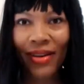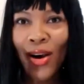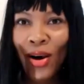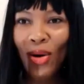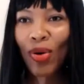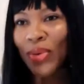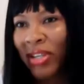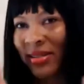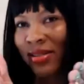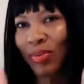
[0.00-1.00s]
oh
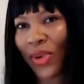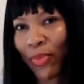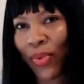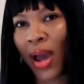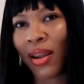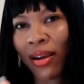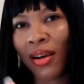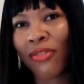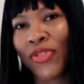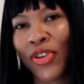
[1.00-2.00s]
he's a direct product
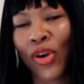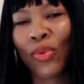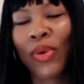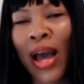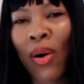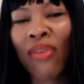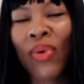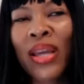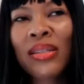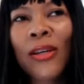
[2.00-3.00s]
of you know how i've
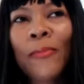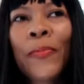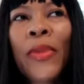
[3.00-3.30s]
raised him